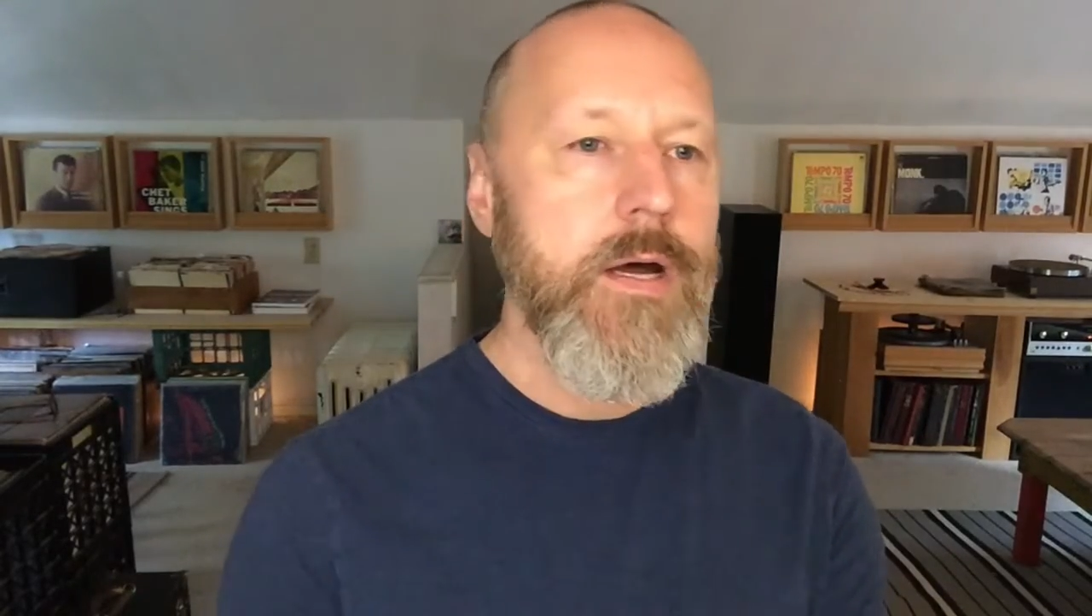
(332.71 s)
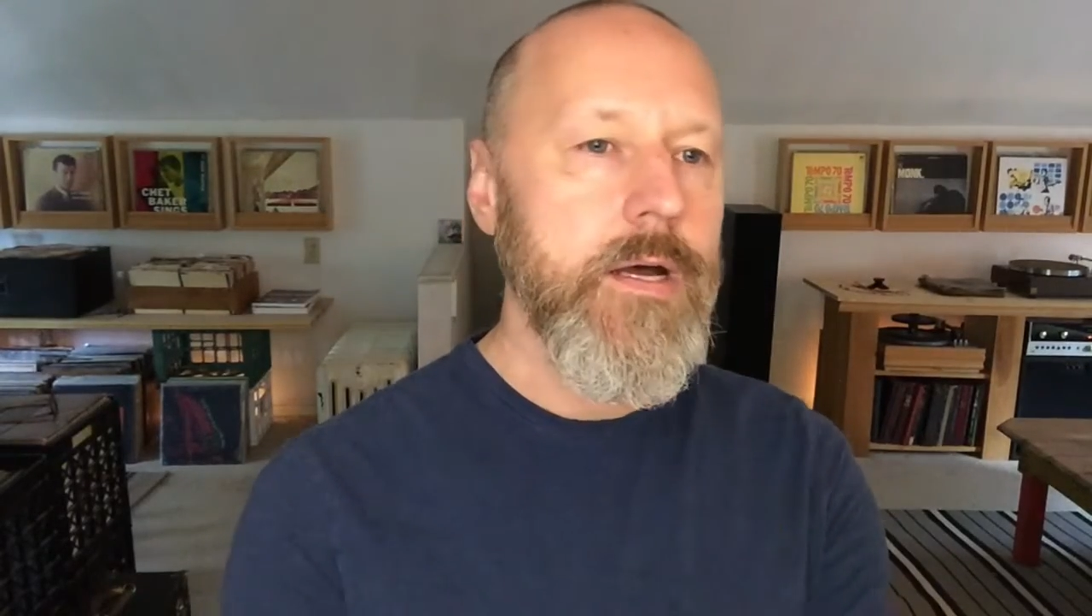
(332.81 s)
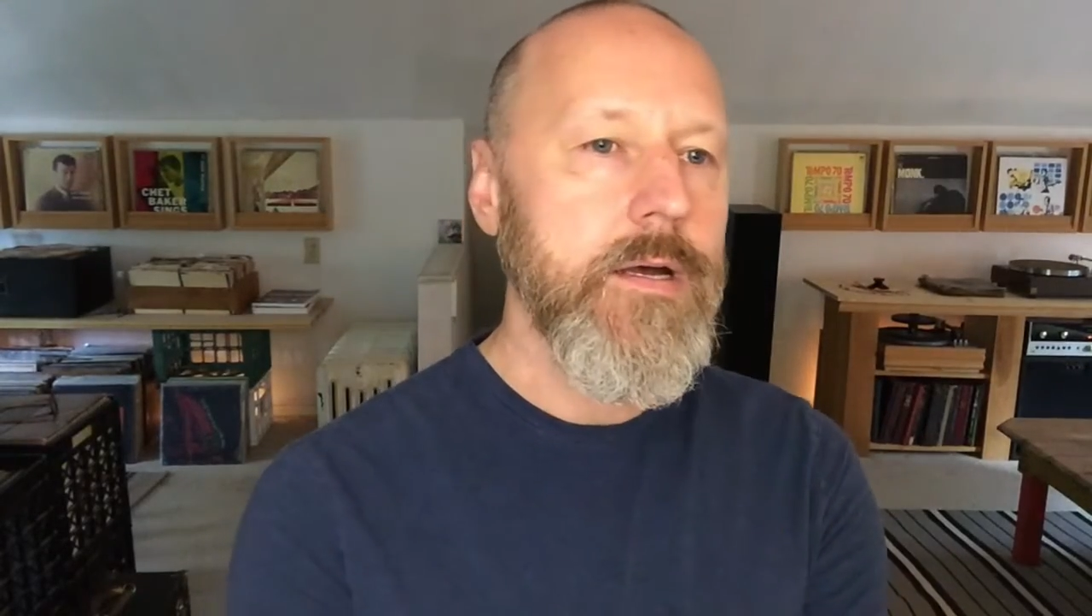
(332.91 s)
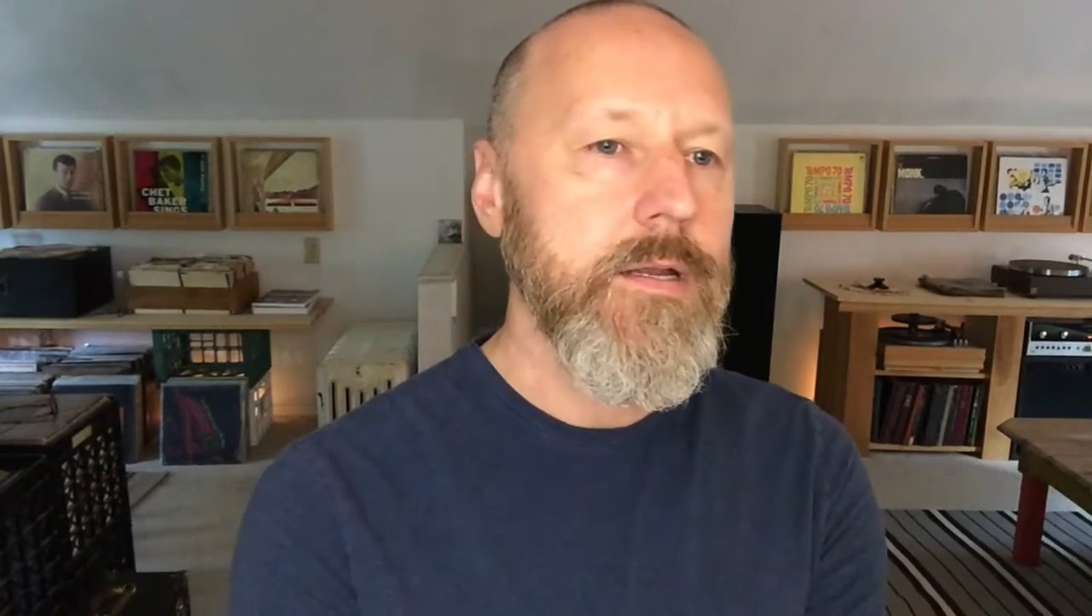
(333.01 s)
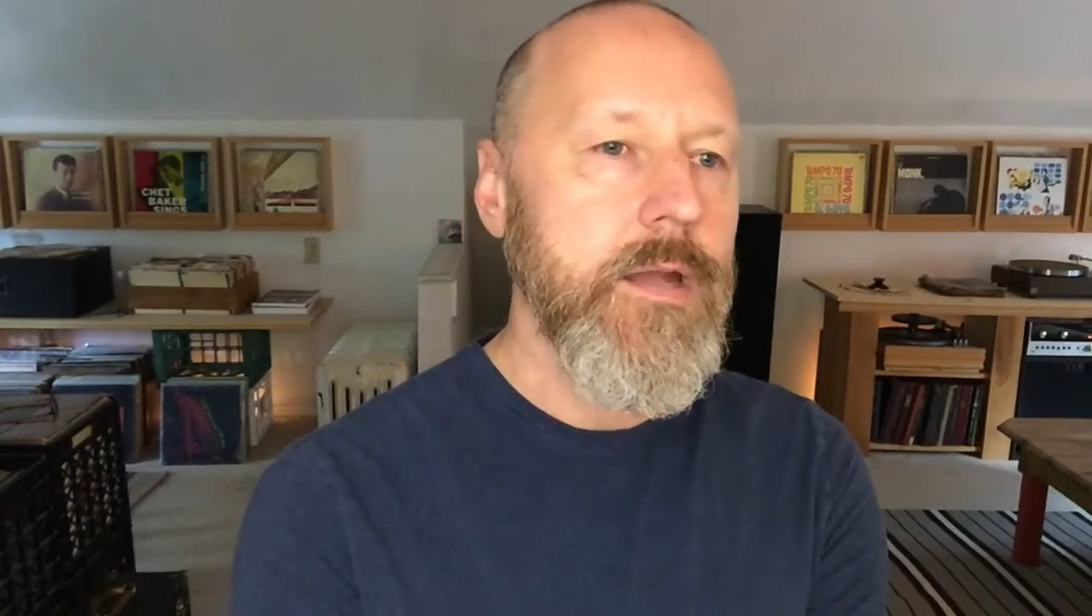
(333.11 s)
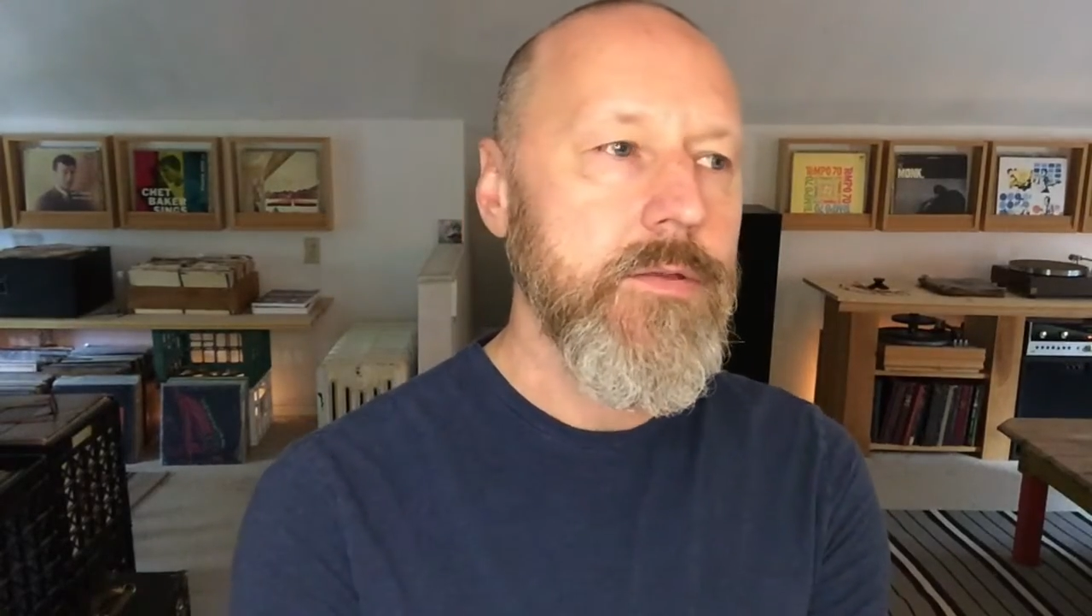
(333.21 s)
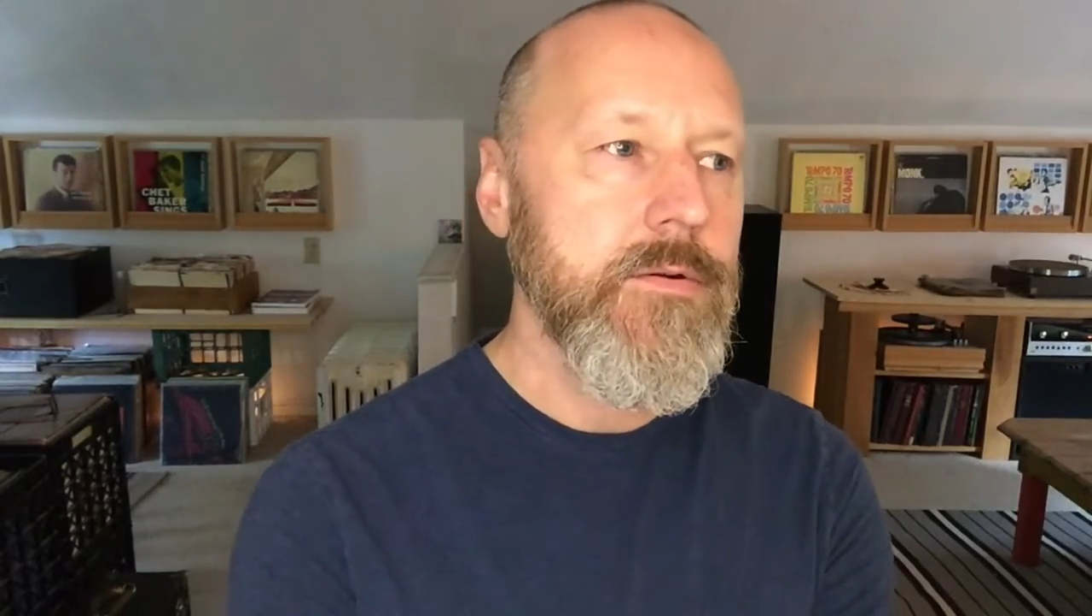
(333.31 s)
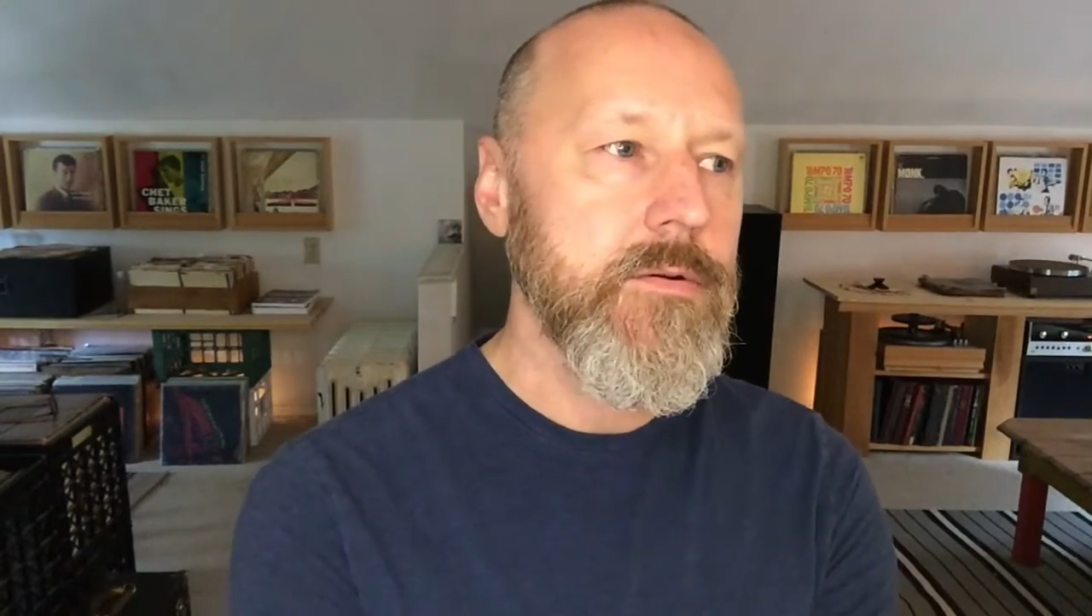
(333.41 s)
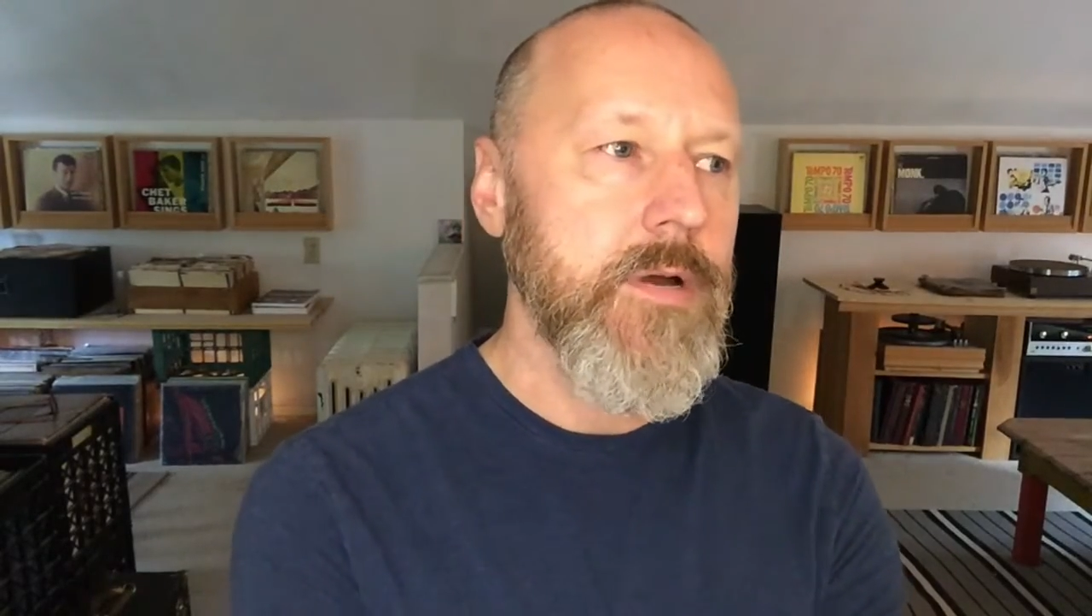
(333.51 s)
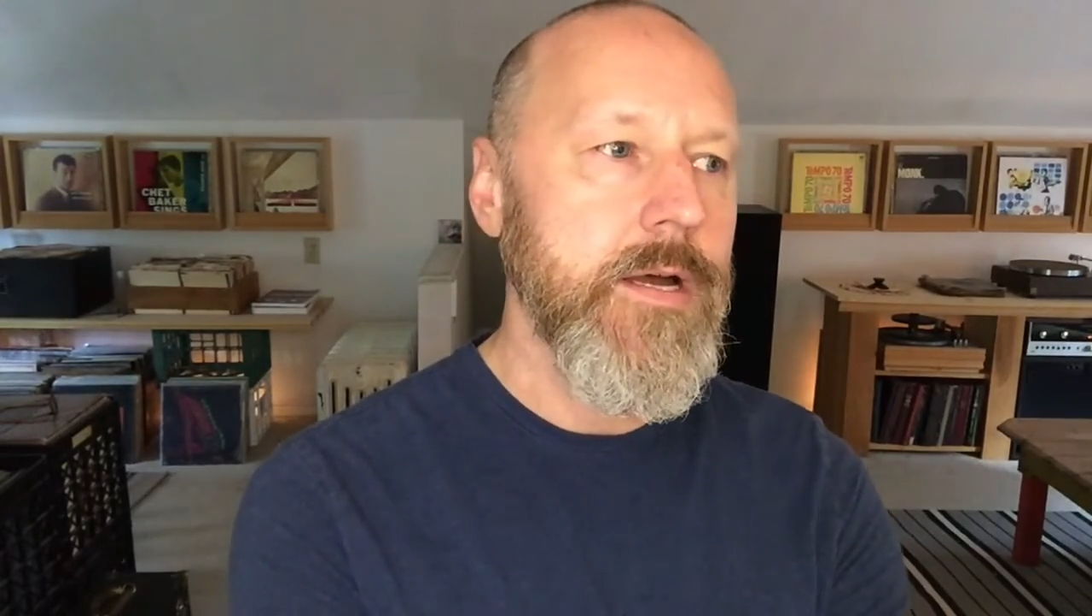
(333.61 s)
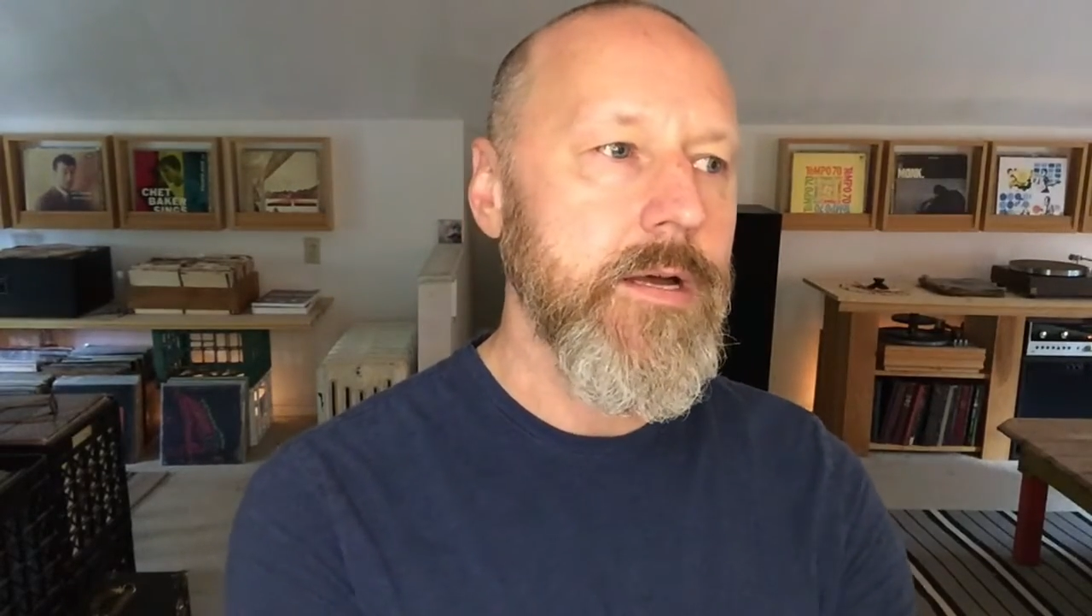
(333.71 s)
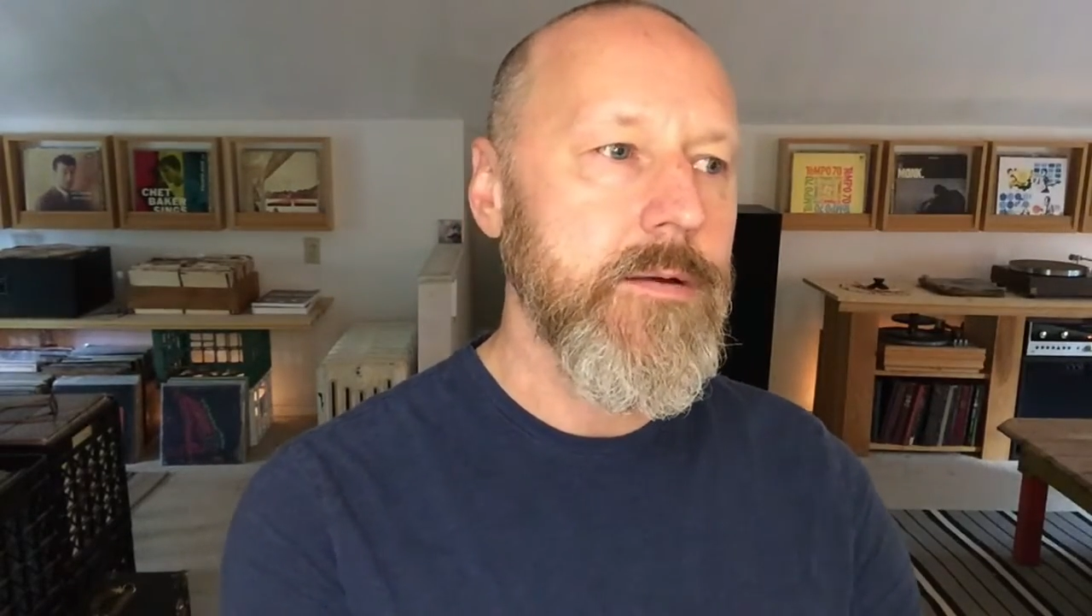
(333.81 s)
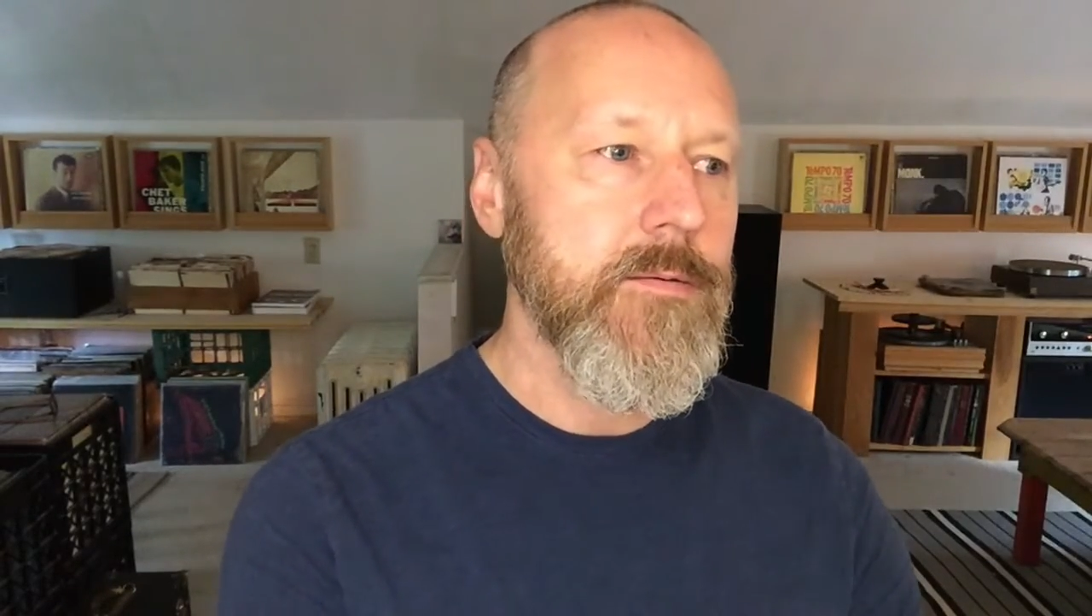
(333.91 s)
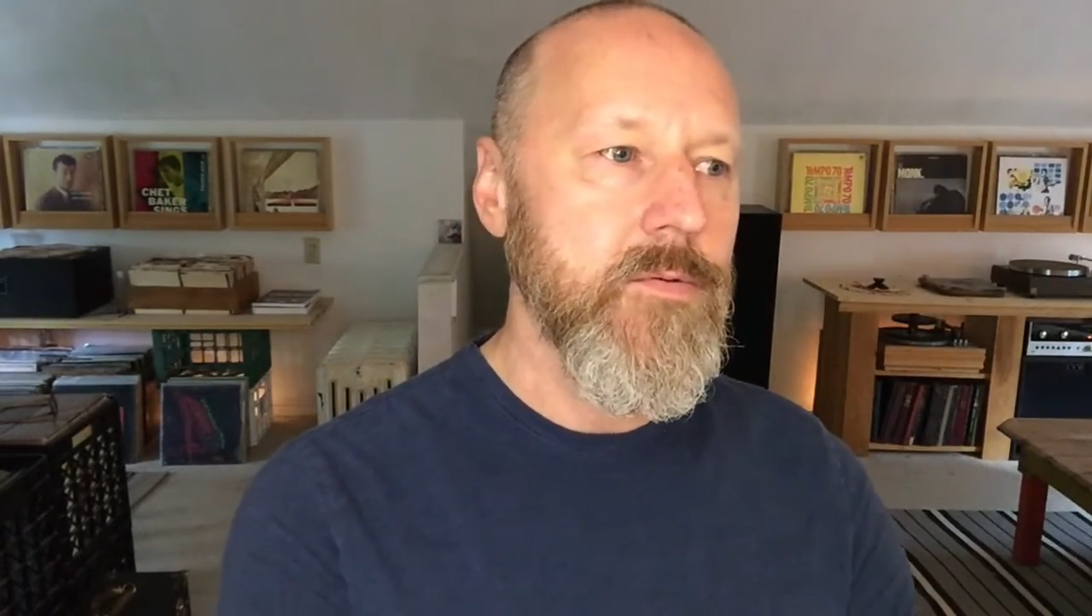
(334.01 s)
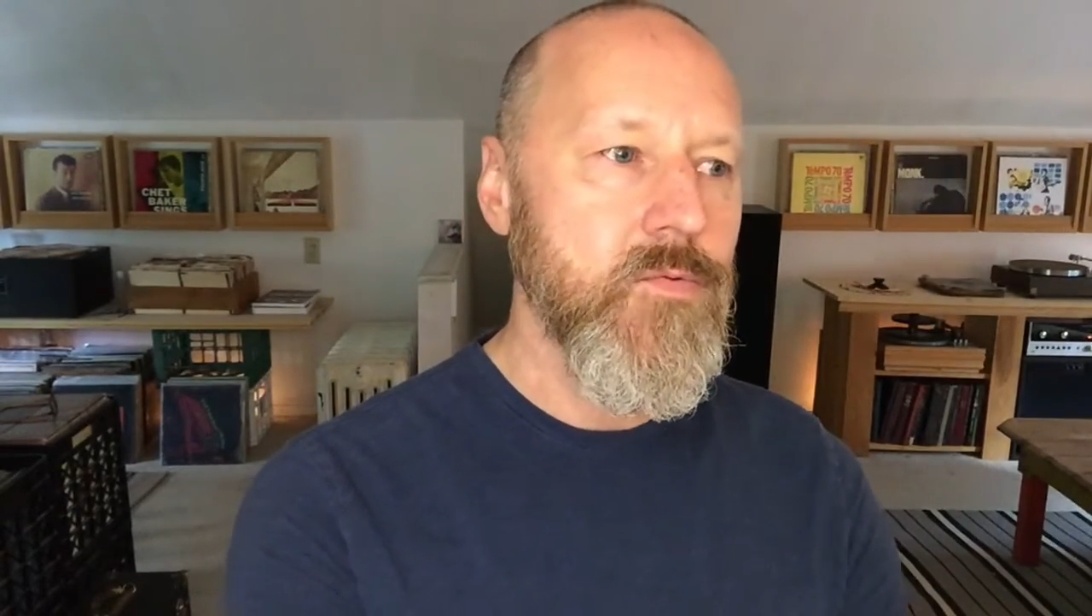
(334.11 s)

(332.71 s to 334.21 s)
Another